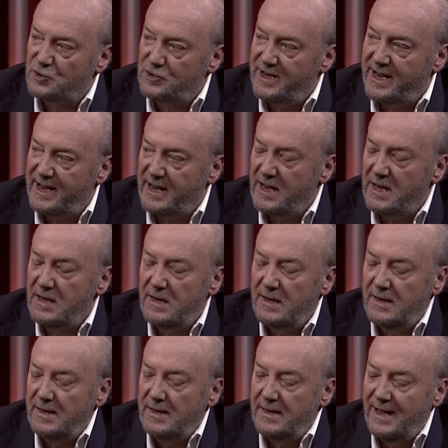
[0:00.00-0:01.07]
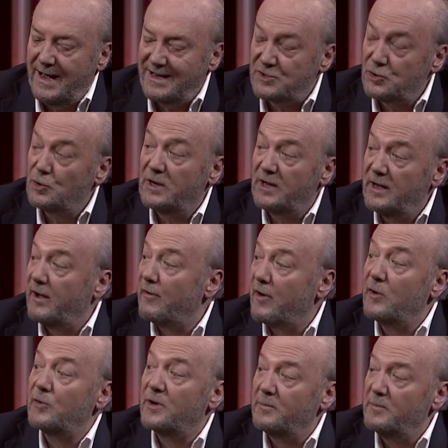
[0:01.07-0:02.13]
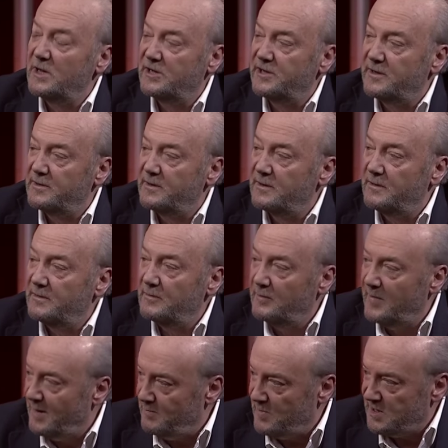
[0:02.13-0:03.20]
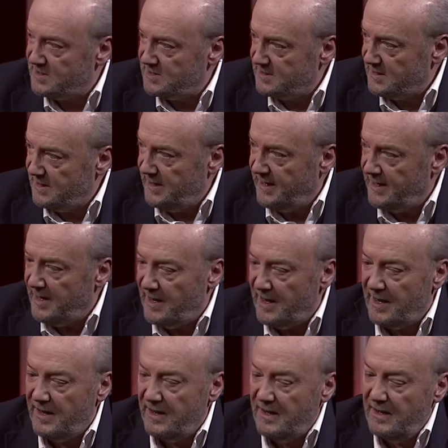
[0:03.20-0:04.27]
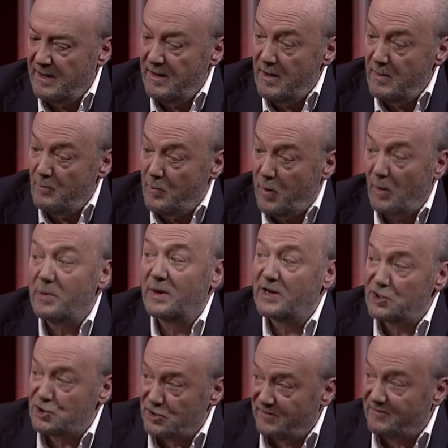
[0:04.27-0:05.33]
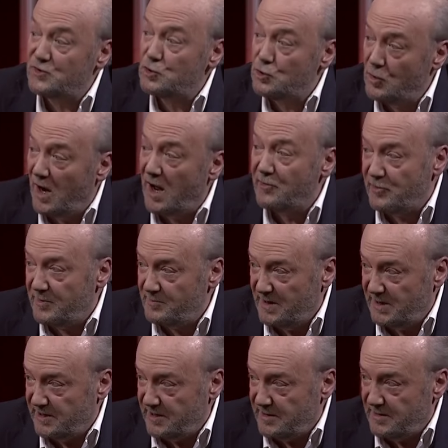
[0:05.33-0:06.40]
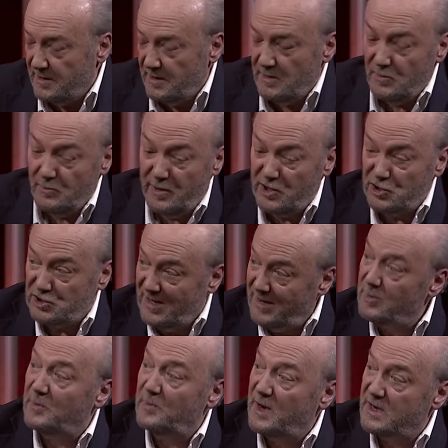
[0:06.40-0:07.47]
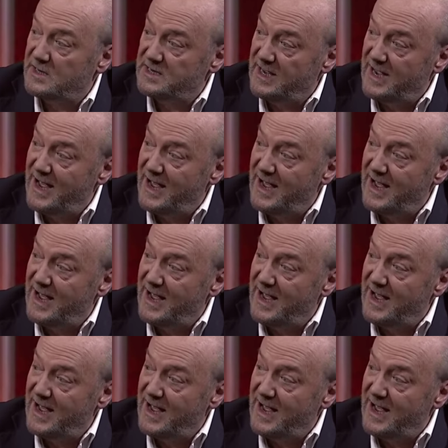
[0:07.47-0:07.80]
today has only around 1 million members in a population of 200 million. British Labour Party